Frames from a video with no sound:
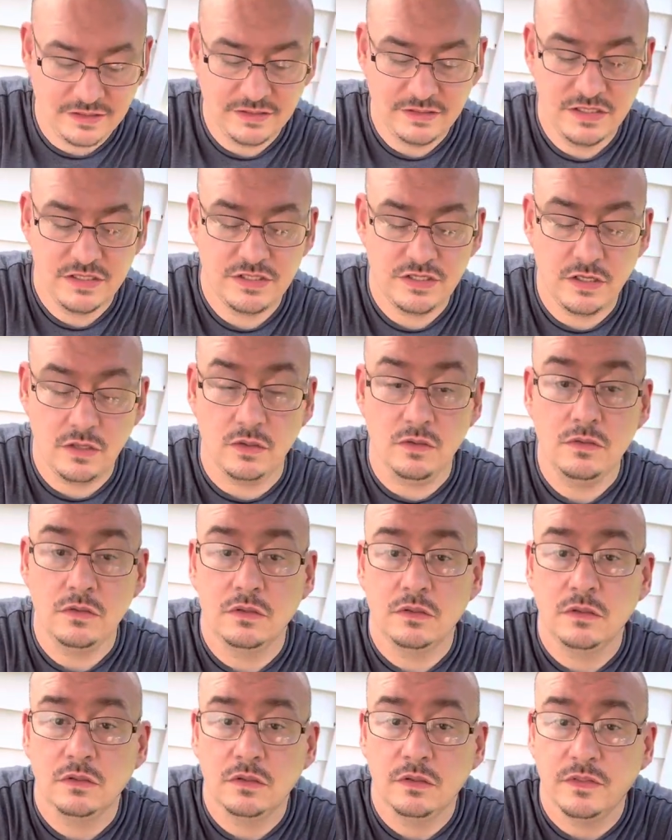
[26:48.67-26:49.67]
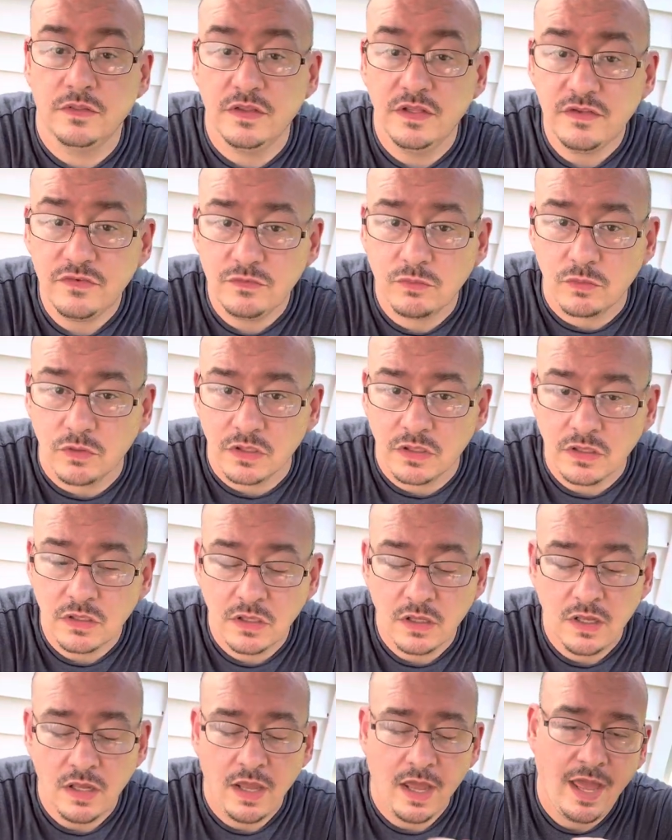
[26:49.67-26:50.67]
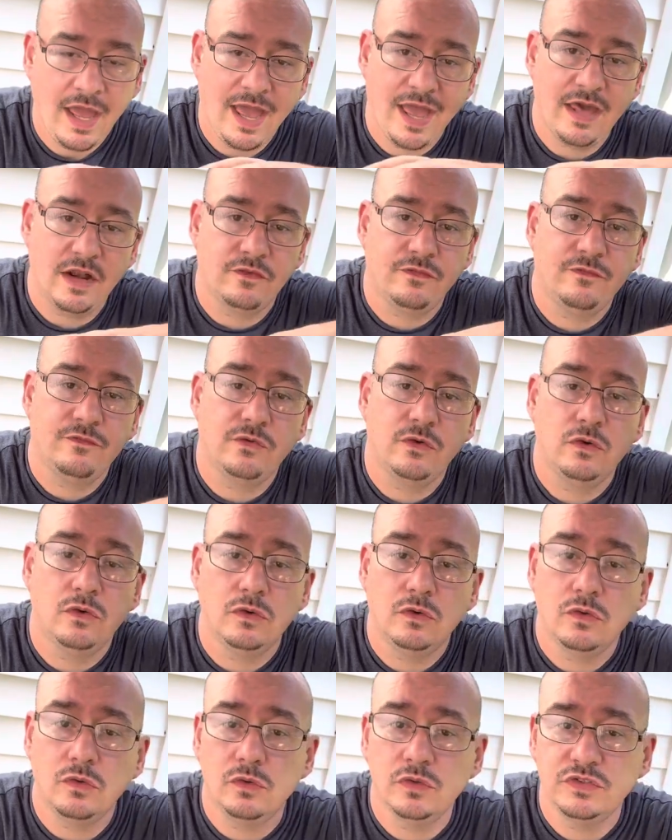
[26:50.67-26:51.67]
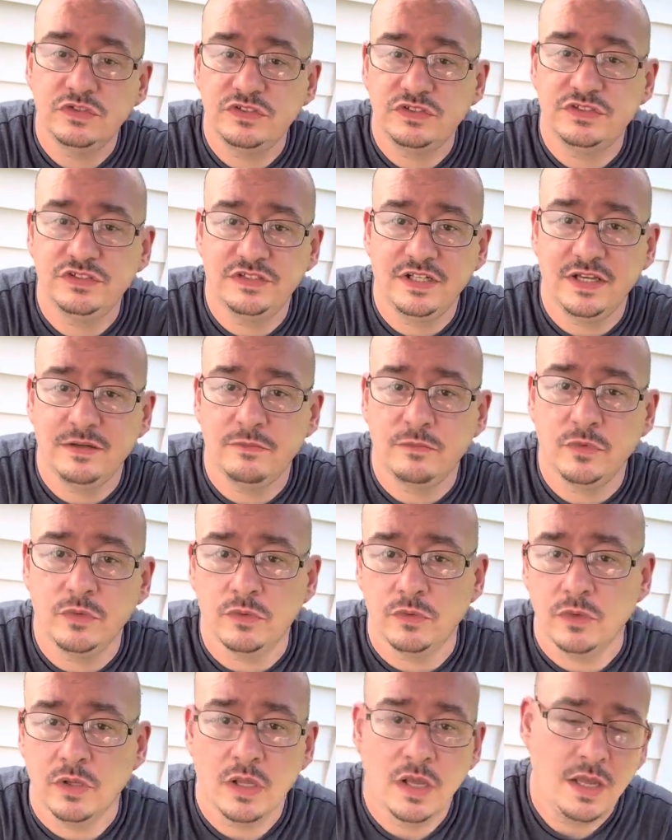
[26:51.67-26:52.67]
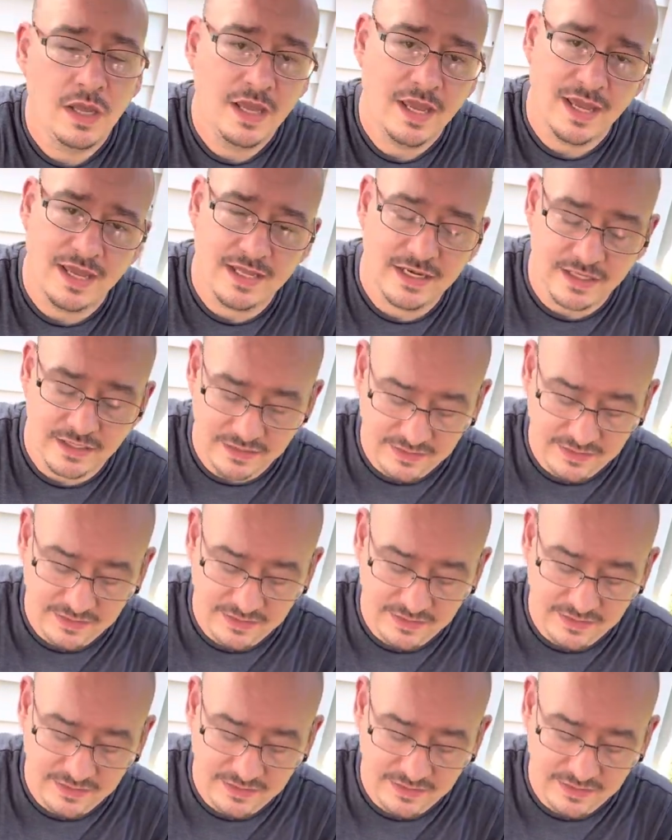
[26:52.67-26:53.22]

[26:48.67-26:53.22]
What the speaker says: So this one had a full stem root, and it